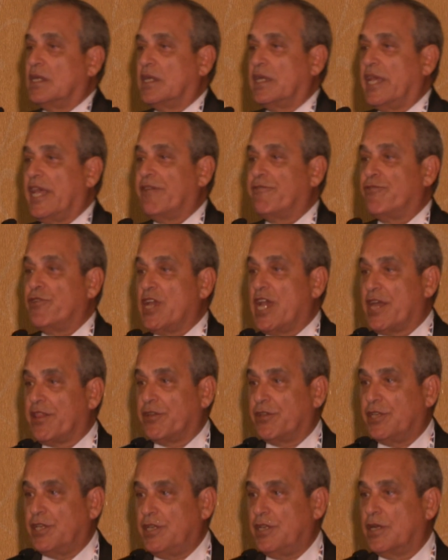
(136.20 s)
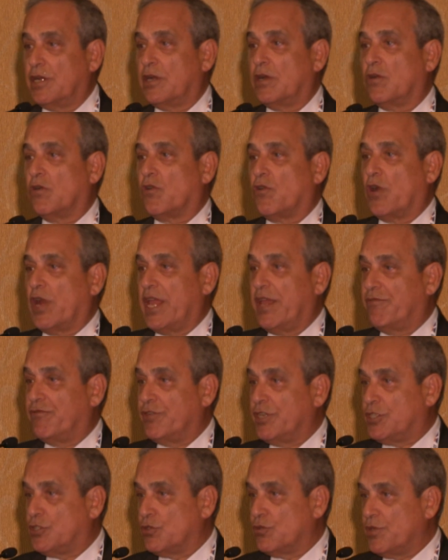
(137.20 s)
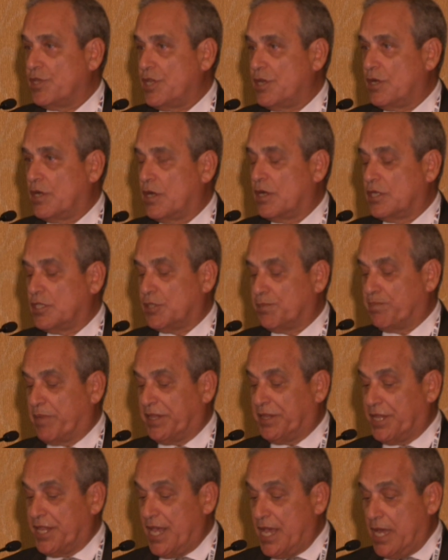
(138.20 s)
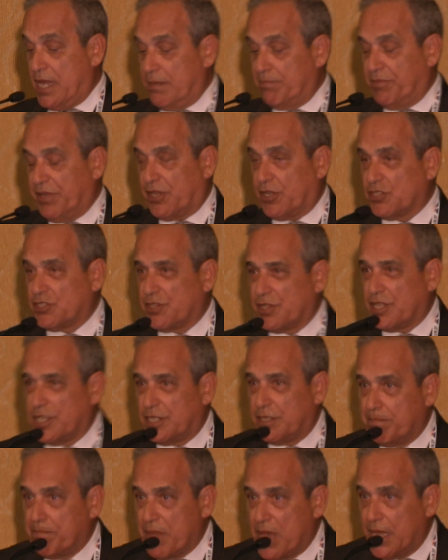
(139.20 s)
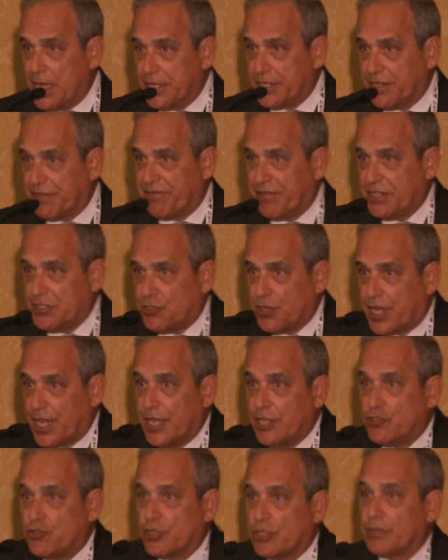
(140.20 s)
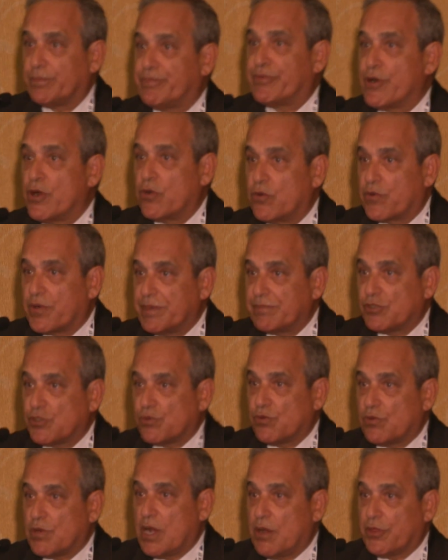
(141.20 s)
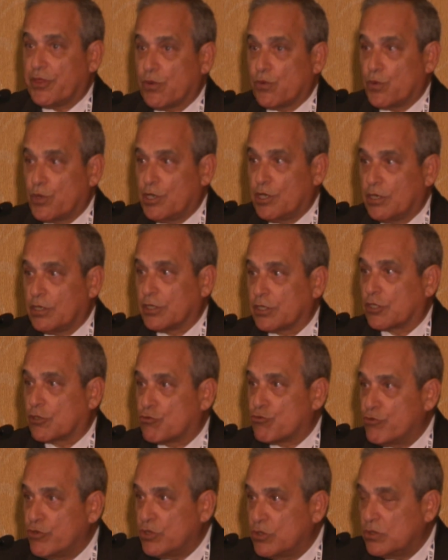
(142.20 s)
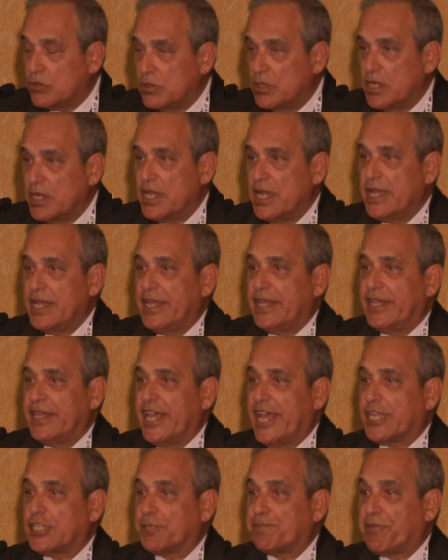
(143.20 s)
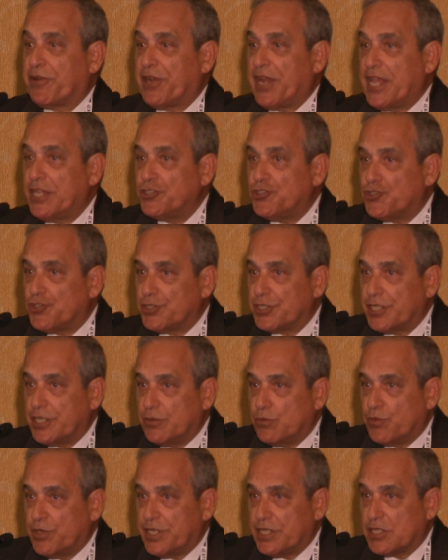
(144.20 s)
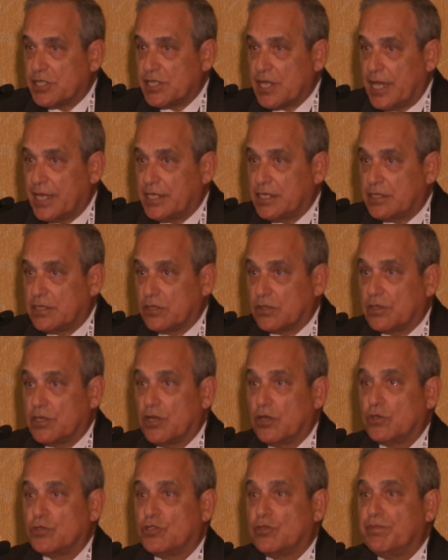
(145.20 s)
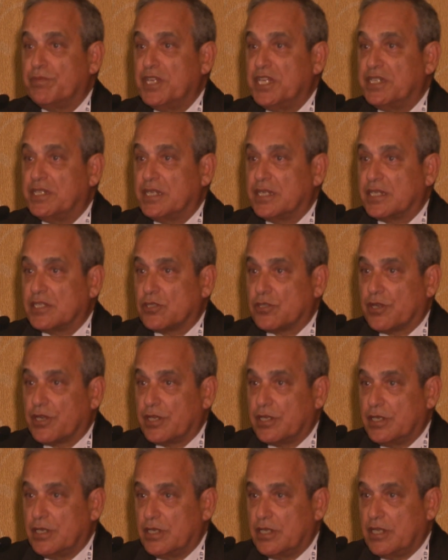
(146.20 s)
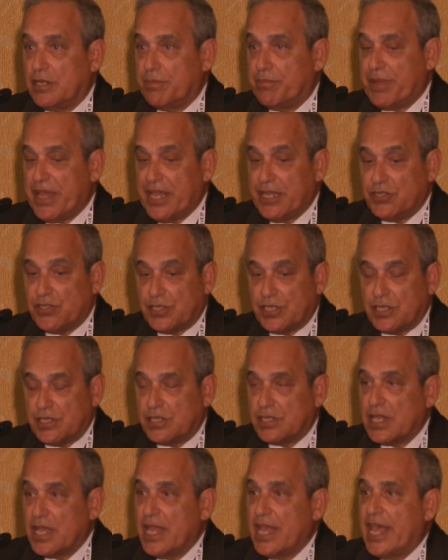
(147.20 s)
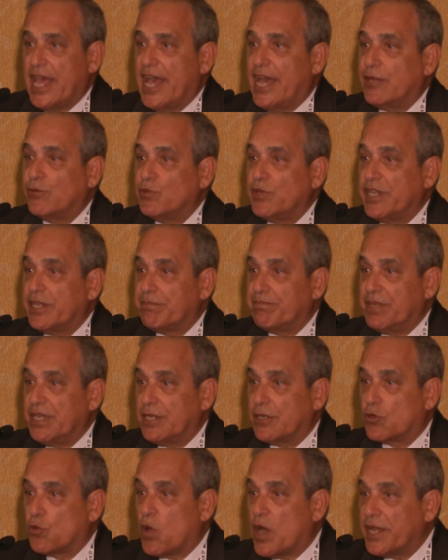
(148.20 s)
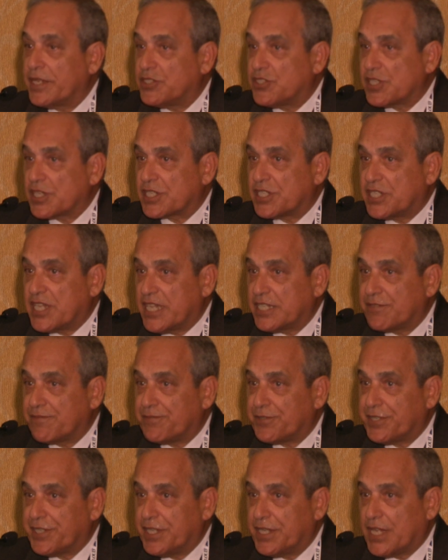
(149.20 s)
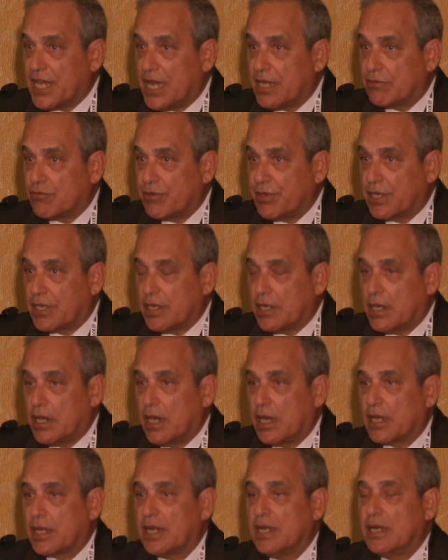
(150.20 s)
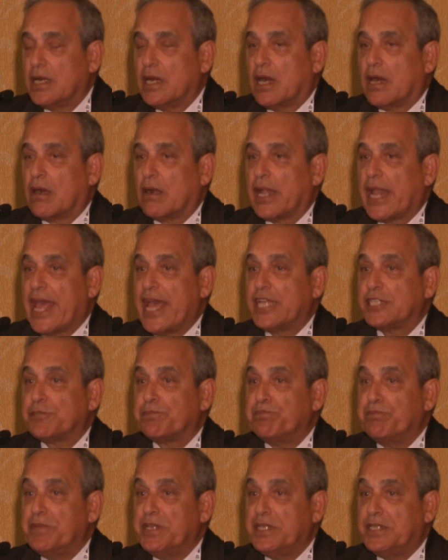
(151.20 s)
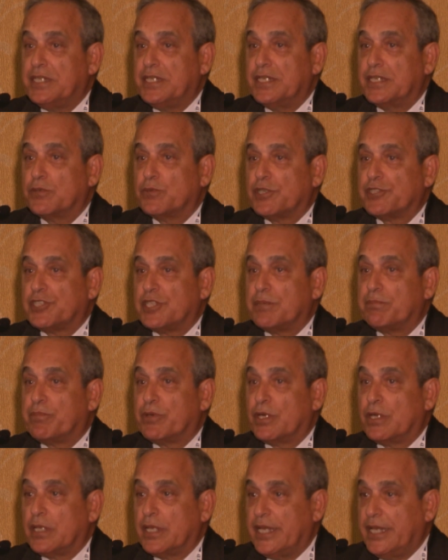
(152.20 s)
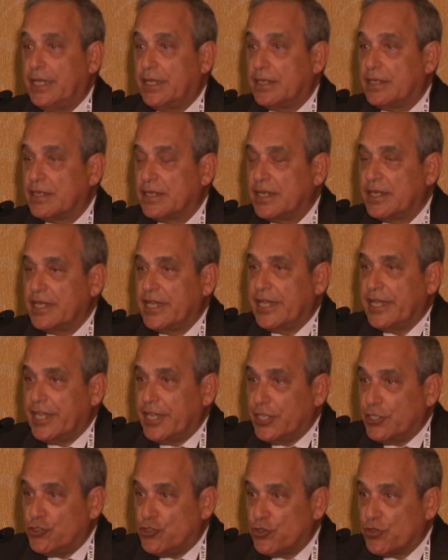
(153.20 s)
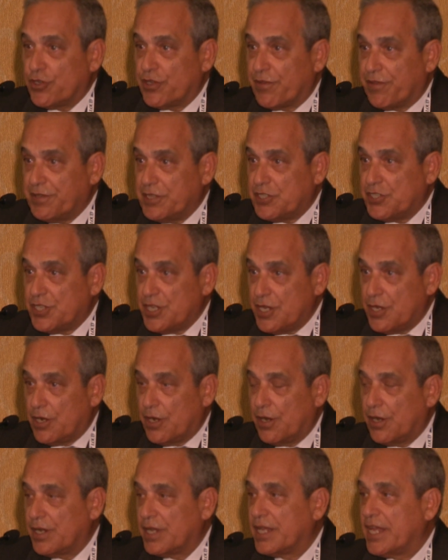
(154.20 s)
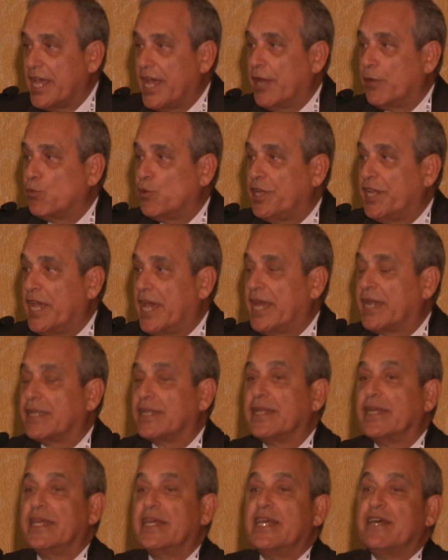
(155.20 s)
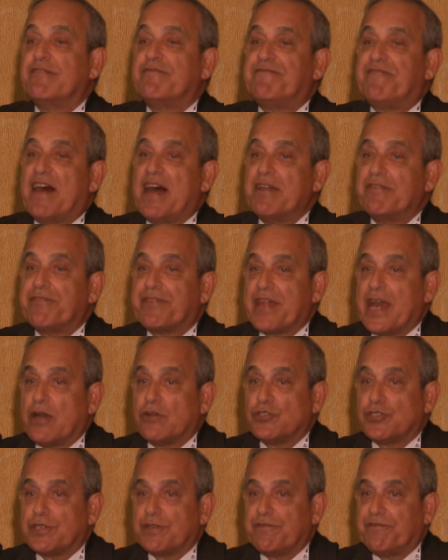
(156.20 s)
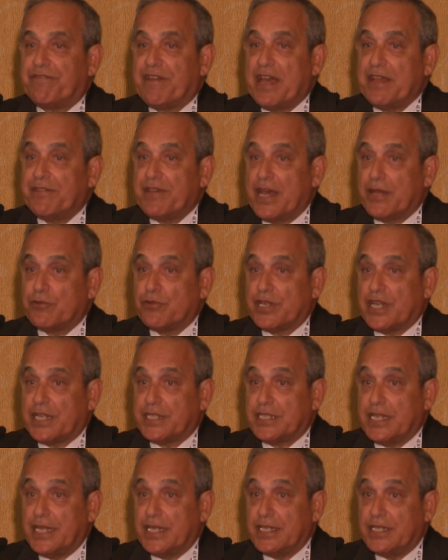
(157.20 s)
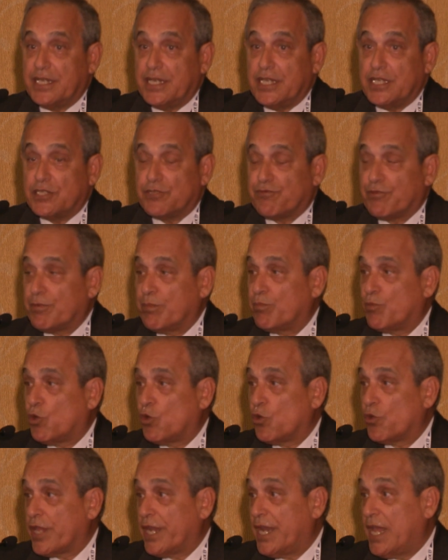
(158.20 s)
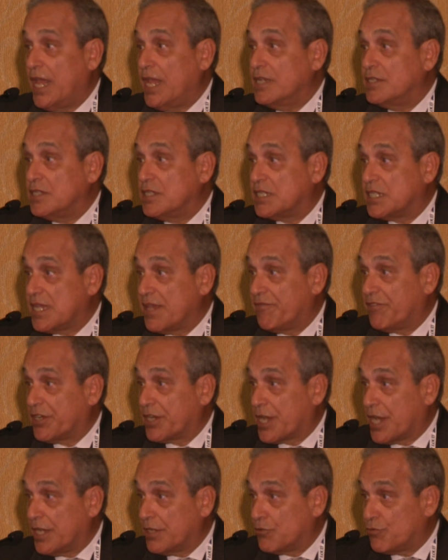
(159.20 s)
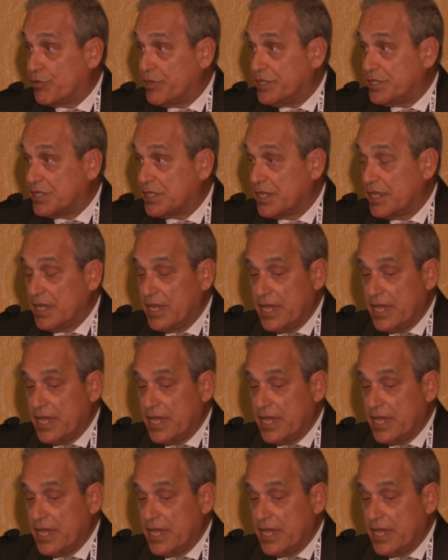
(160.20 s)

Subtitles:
every other year or every 2 years. But then, because of the demand of educational programs throughout the world grew exponentially, we decided to go to meetings on a yearly basis, and we have been quite successful in that regard. Our last meeting was in Berlin in June of this year, and we had 5,500 attendees from more than 87 countries.